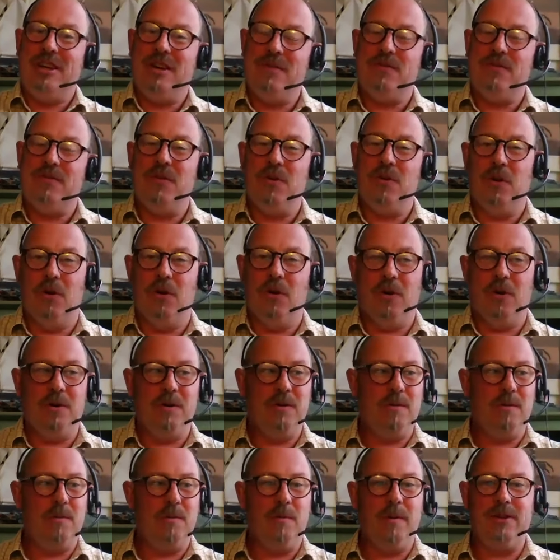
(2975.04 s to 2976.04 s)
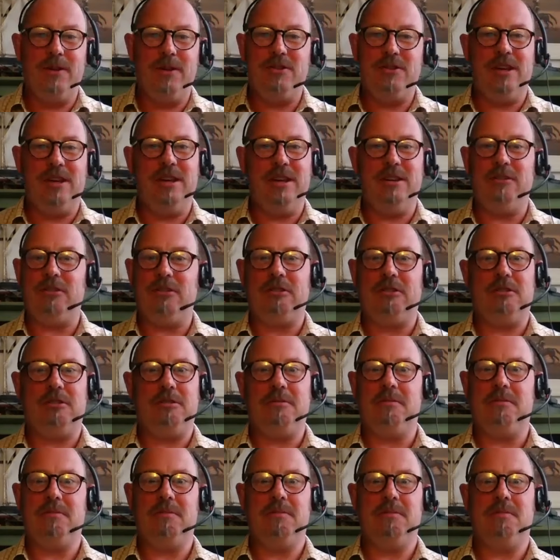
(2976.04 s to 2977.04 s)
U four, which
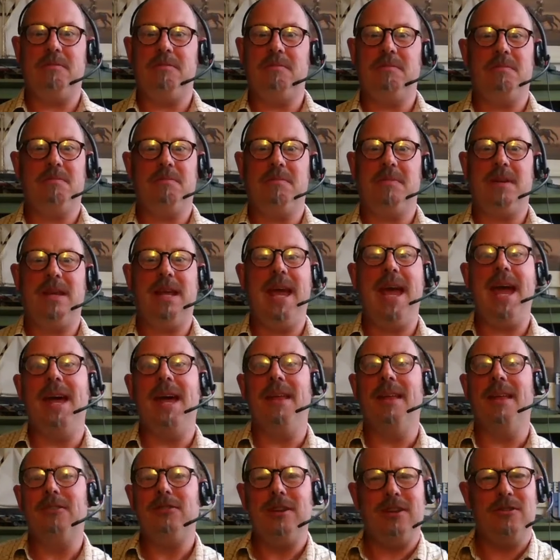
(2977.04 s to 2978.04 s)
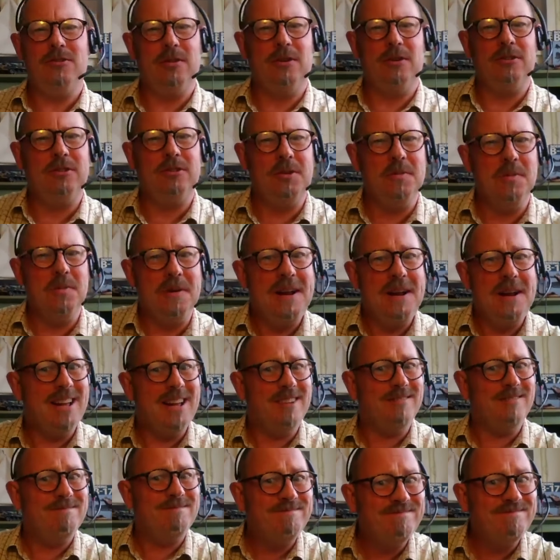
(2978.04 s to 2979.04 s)
is, yeah, that's an interesting one, isn't
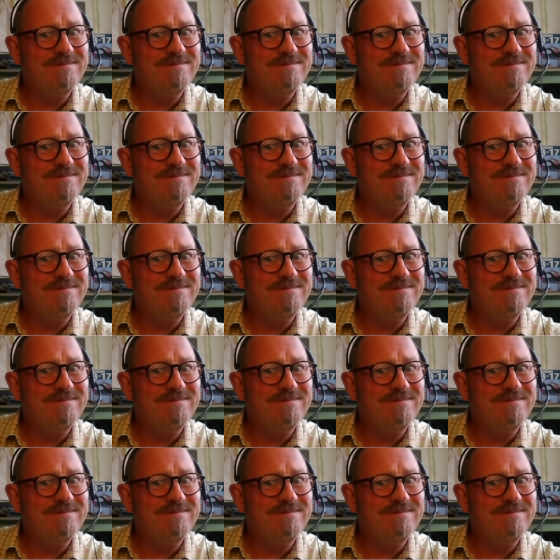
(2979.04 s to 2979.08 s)
it?